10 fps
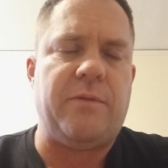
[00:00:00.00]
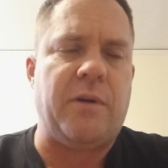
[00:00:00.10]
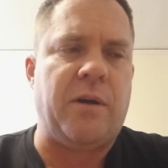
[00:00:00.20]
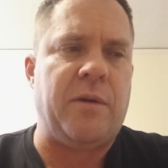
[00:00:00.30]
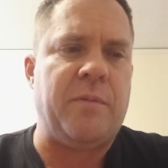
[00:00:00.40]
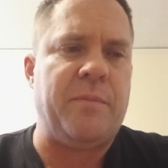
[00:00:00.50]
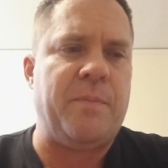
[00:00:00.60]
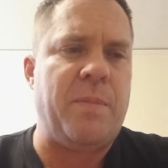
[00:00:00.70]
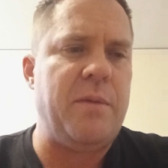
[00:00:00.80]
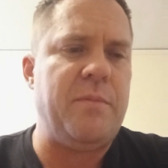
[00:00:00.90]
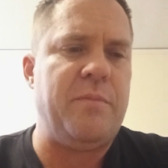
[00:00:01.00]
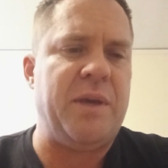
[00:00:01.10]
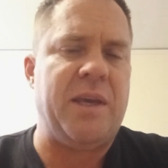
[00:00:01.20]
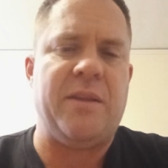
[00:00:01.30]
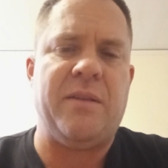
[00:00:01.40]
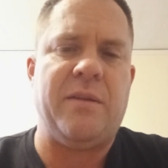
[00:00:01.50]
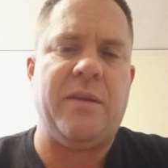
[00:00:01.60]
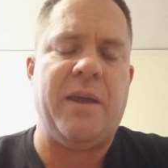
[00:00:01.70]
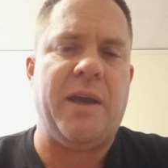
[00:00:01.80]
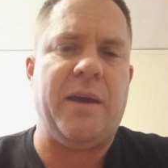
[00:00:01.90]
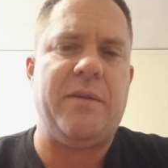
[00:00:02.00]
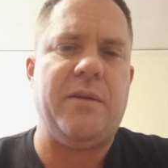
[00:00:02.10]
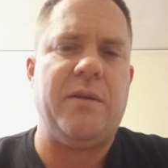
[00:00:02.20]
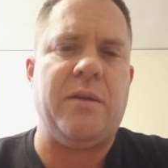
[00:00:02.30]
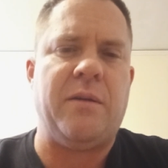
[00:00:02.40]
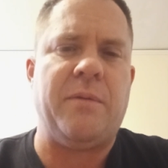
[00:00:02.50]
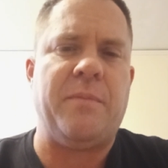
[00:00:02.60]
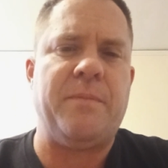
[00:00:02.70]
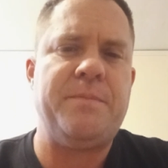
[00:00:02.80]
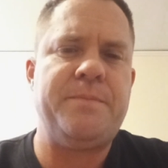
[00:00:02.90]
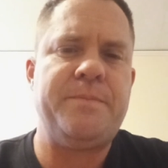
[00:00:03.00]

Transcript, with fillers: from being that um,